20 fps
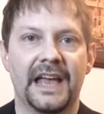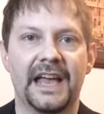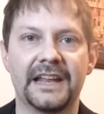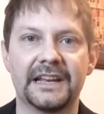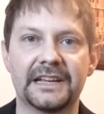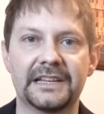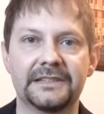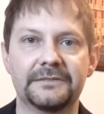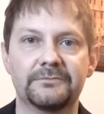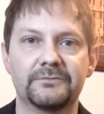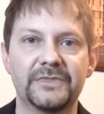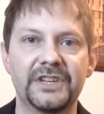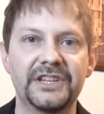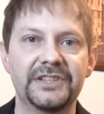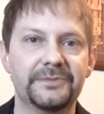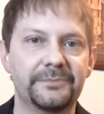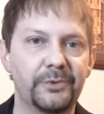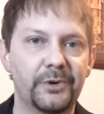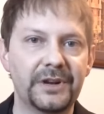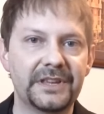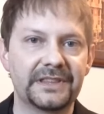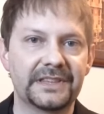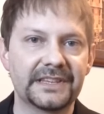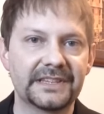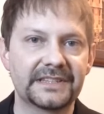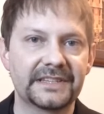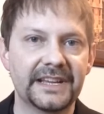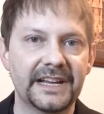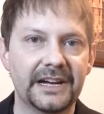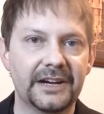And I need to point
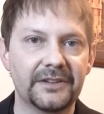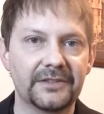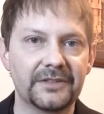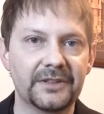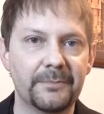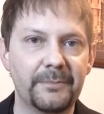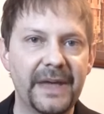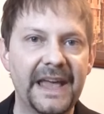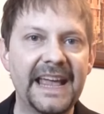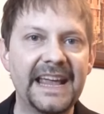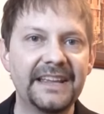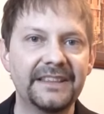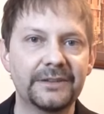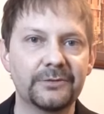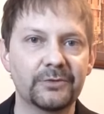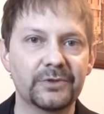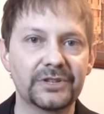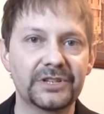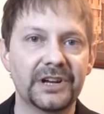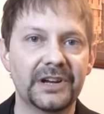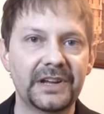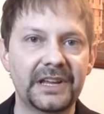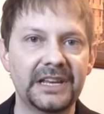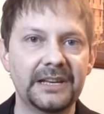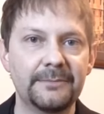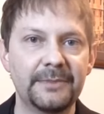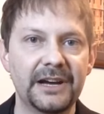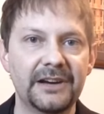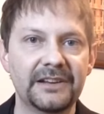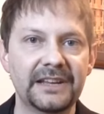this out. The pain that we're
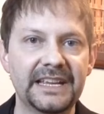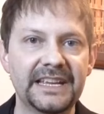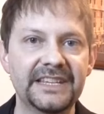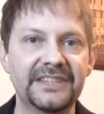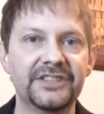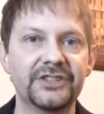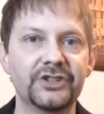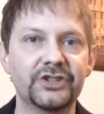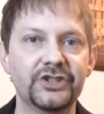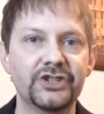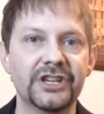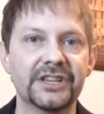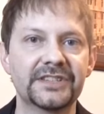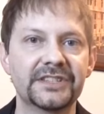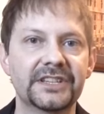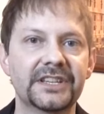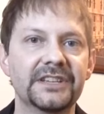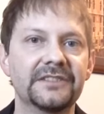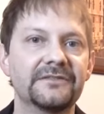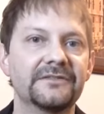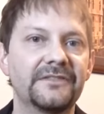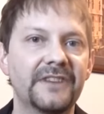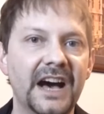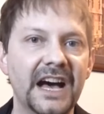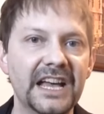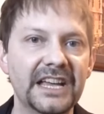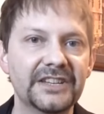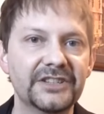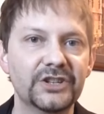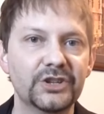talking about isn't just
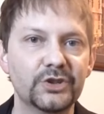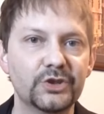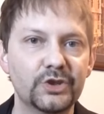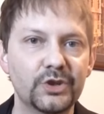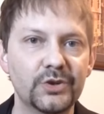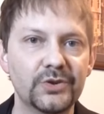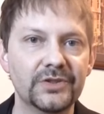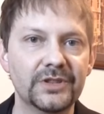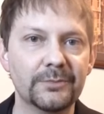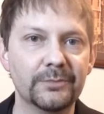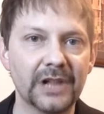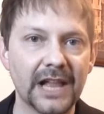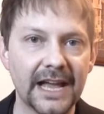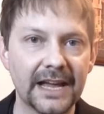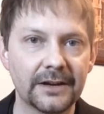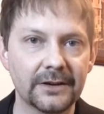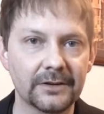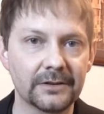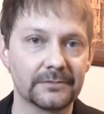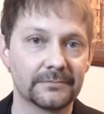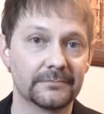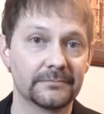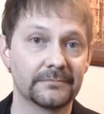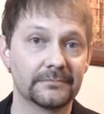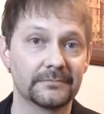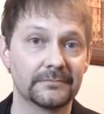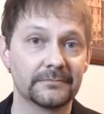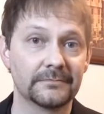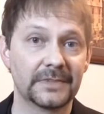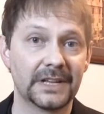confined to the bladder.
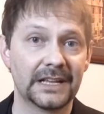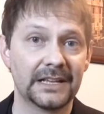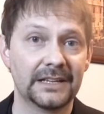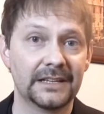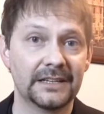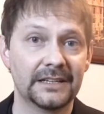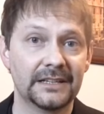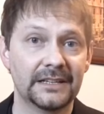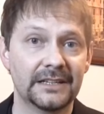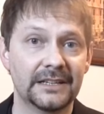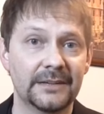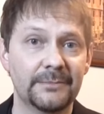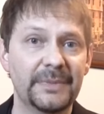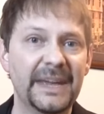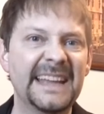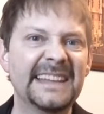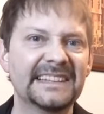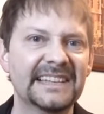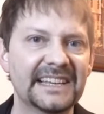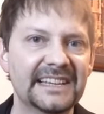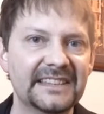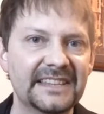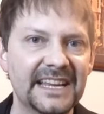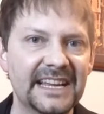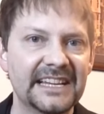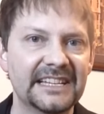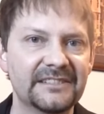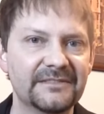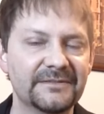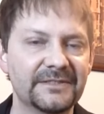Pain like
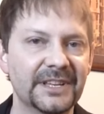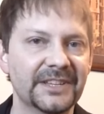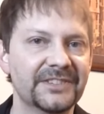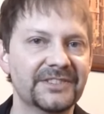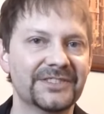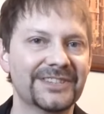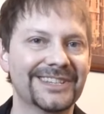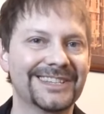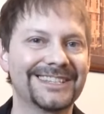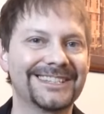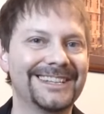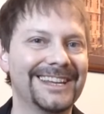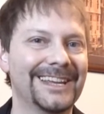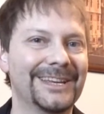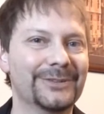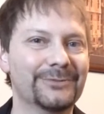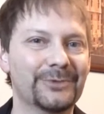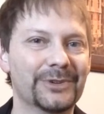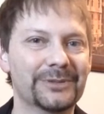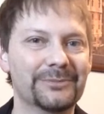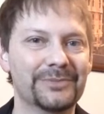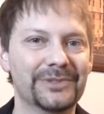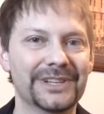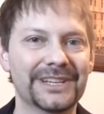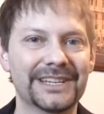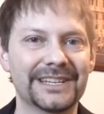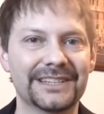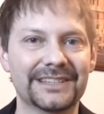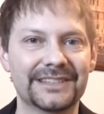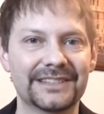that doesn't just stay in one
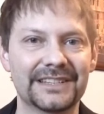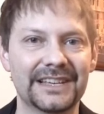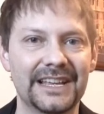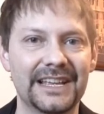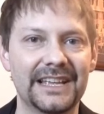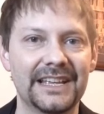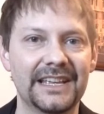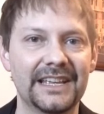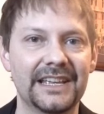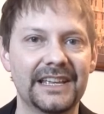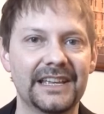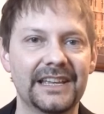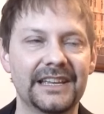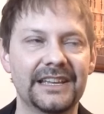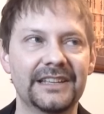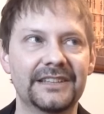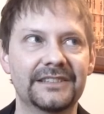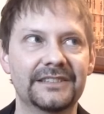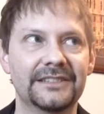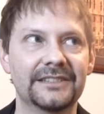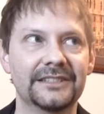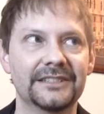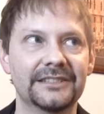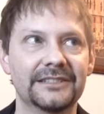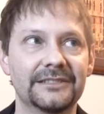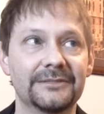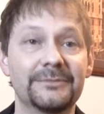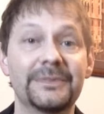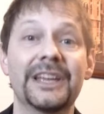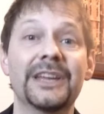place. It
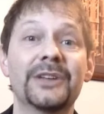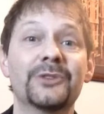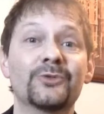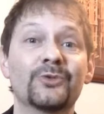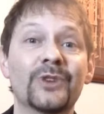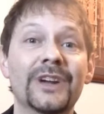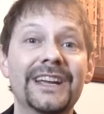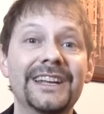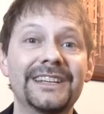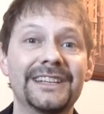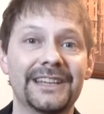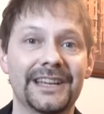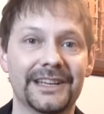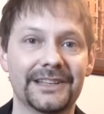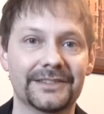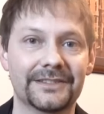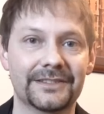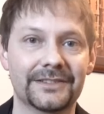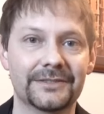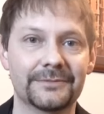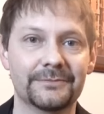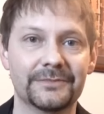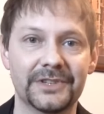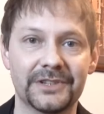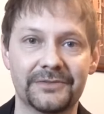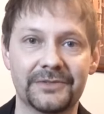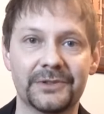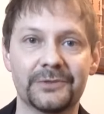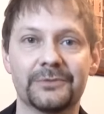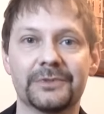radiates,
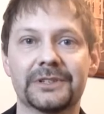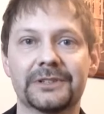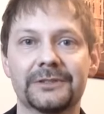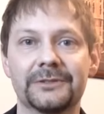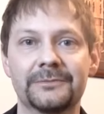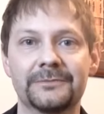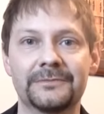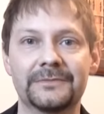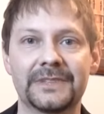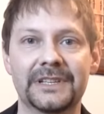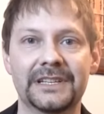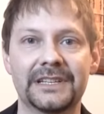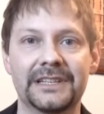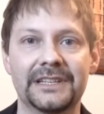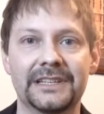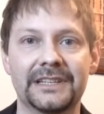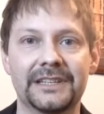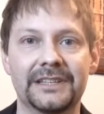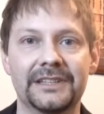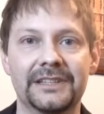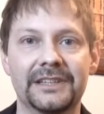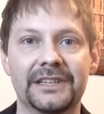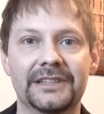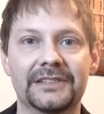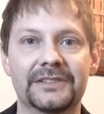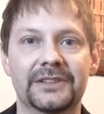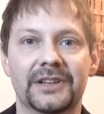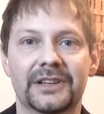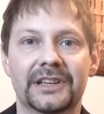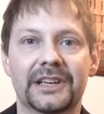if you will. It
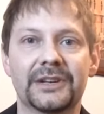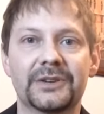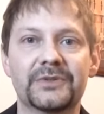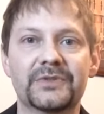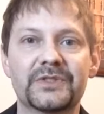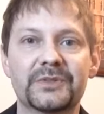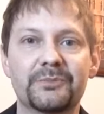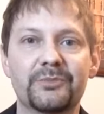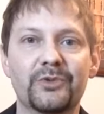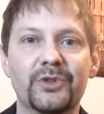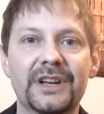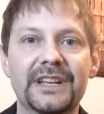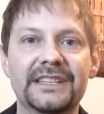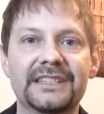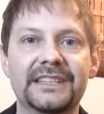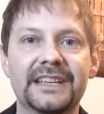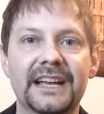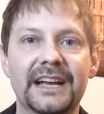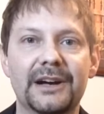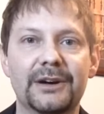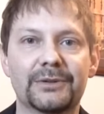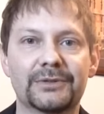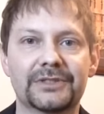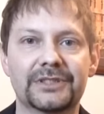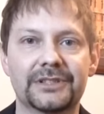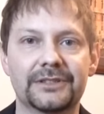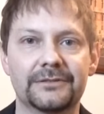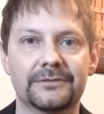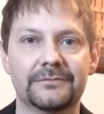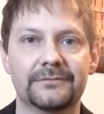kind of spreads out.